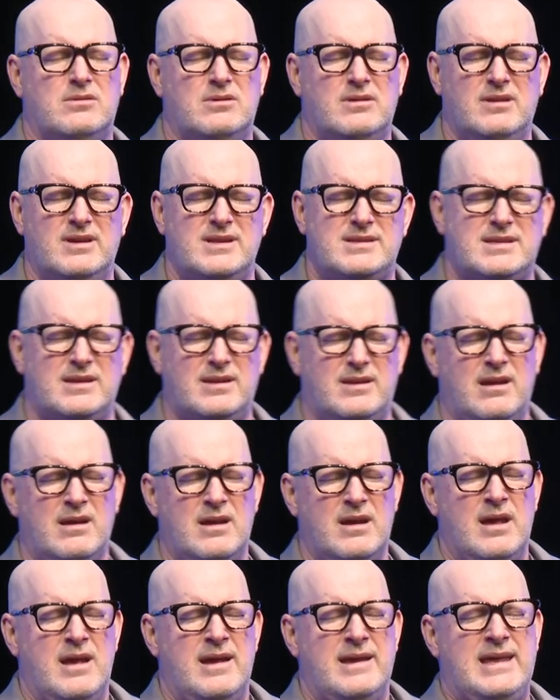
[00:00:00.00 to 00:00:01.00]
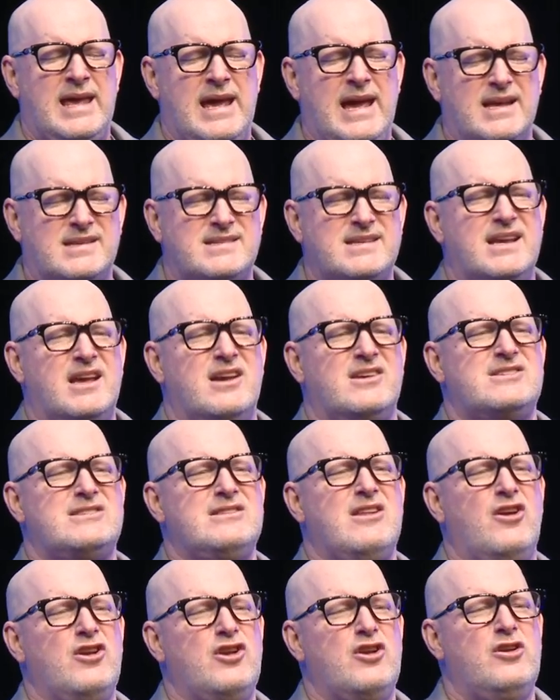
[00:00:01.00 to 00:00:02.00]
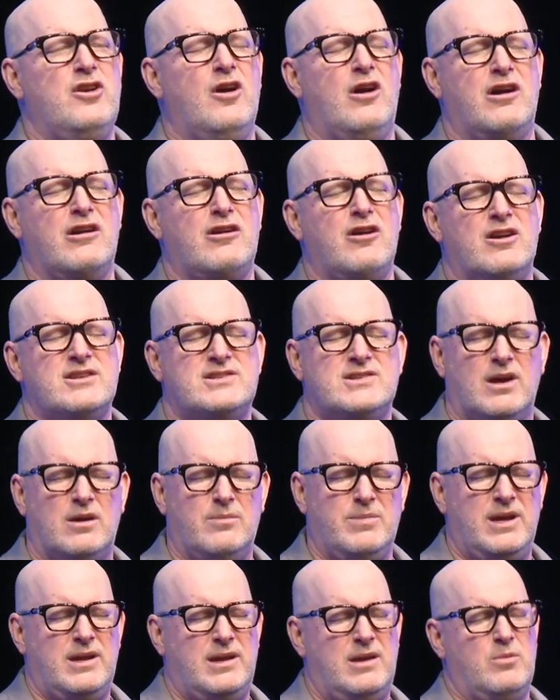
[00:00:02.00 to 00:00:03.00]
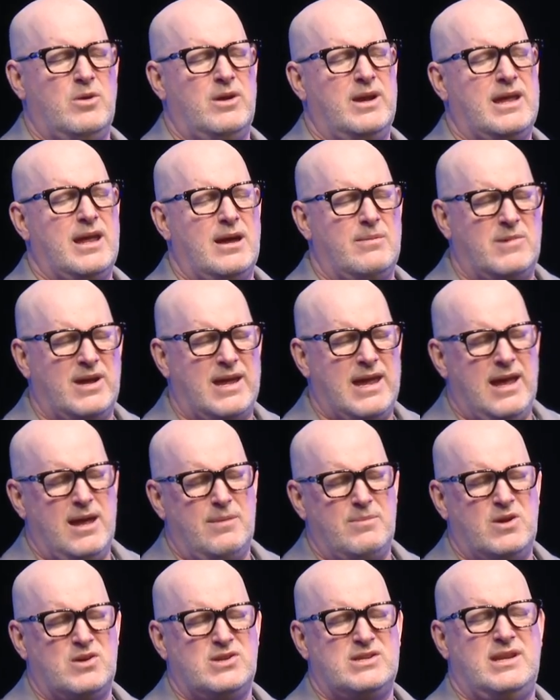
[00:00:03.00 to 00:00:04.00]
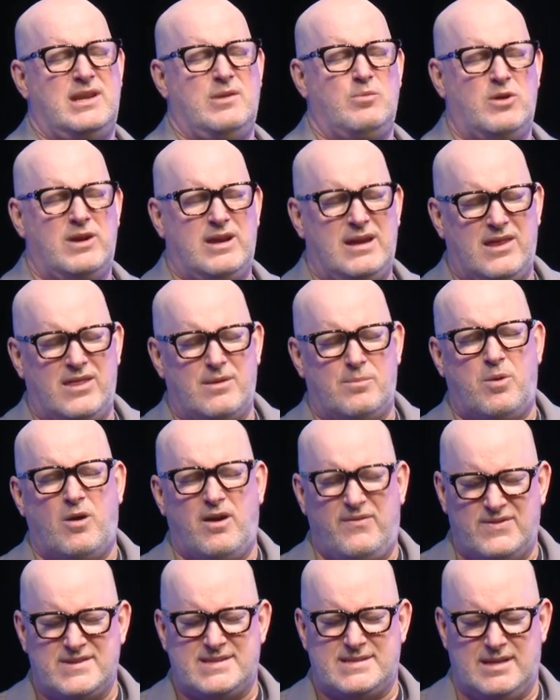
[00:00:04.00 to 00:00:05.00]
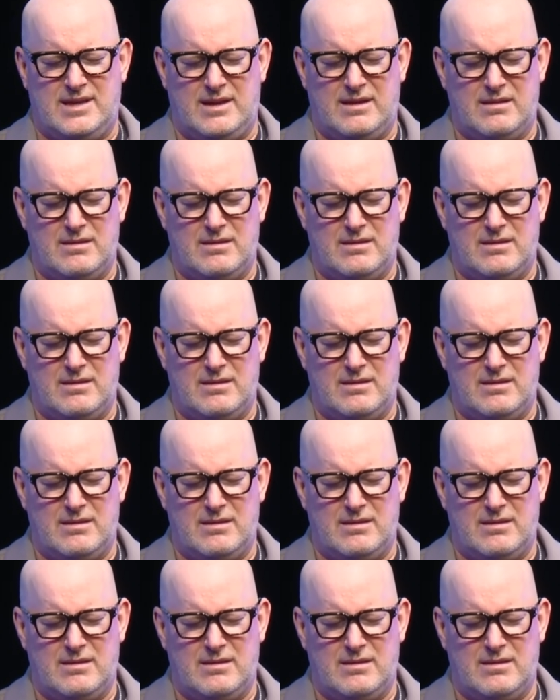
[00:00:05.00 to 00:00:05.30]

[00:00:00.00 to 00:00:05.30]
And I said, Yes. He goes, No, you're not. God told me you didn't want to come to camp because you didn't want another prophecy